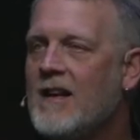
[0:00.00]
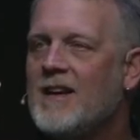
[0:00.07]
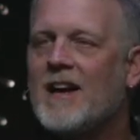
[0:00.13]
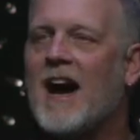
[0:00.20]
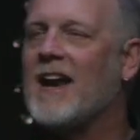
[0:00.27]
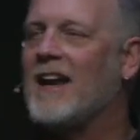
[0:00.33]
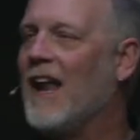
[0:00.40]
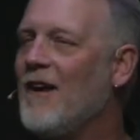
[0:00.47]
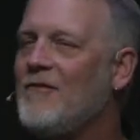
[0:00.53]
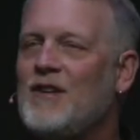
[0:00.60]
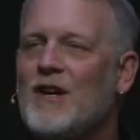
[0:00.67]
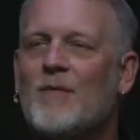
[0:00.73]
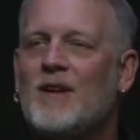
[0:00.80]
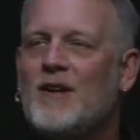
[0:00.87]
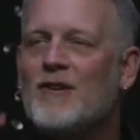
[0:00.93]
God loves
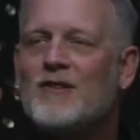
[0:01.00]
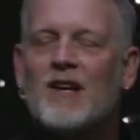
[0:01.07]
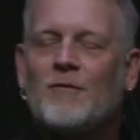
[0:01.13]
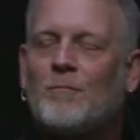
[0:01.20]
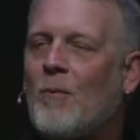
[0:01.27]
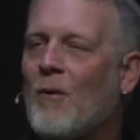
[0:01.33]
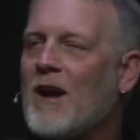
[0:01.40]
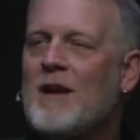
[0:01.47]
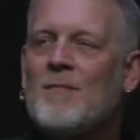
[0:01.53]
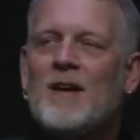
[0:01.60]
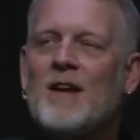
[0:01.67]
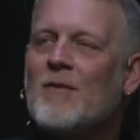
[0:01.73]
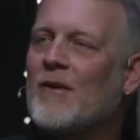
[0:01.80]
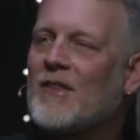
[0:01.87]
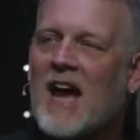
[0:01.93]
you when you're just
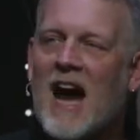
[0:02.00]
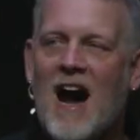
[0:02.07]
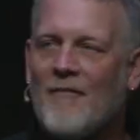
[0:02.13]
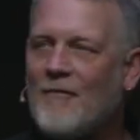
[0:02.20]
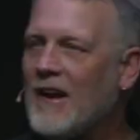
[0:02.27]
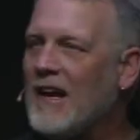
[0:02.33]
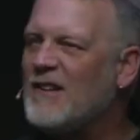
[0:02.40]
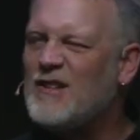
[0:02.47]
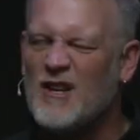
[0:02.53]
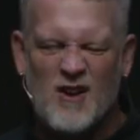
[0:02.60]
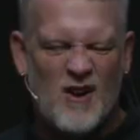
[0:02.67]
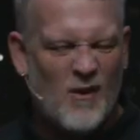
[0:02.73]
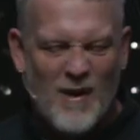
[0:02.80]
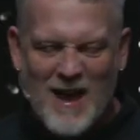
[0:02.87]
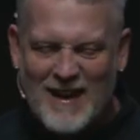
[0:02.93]
brimming with confidence and
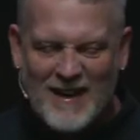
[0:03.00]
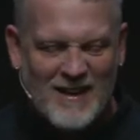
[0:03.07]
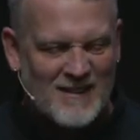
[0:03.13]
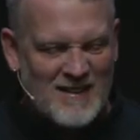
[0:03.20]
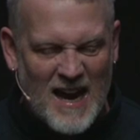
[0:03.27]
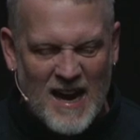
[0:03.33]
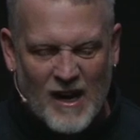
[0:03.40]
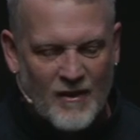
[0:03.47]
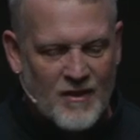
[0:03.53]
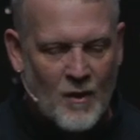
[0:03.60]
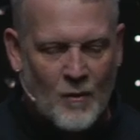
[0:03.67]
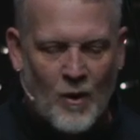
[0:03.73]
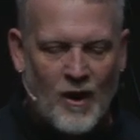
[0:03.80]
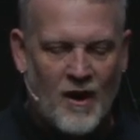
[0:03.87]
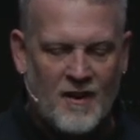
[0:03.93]
you're ready to take on the
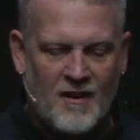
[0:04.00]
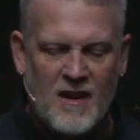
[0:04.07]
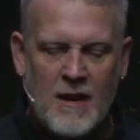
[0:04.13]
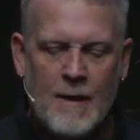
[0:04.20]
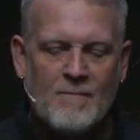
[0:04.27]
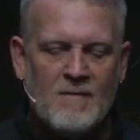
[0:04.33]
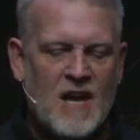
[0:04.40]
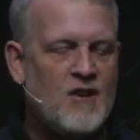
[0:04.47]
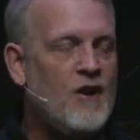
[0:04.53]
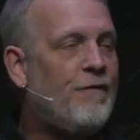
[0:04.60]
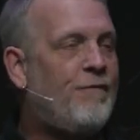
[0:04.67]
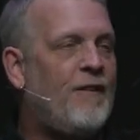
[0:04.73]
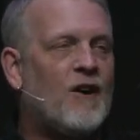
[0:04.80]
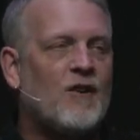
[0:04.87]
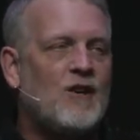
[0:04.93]
world and you
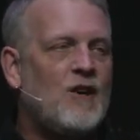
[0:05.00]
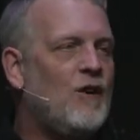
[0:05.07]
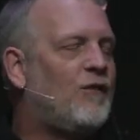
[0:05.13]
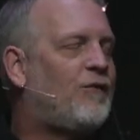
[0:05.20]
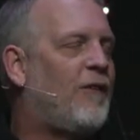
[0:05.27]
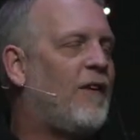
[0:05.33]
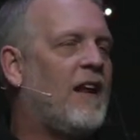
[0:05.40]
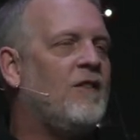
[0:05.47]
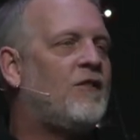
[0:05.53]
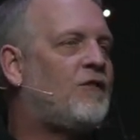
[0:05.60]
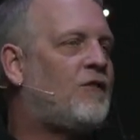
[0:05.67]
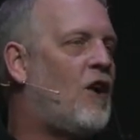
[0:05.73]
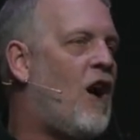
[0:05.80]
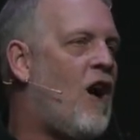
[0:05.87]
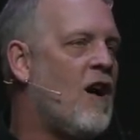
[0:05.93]
feel useful and
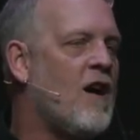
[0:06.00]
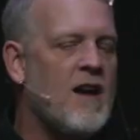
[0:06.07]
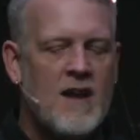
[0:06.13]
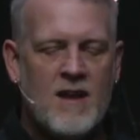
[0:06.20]
strong.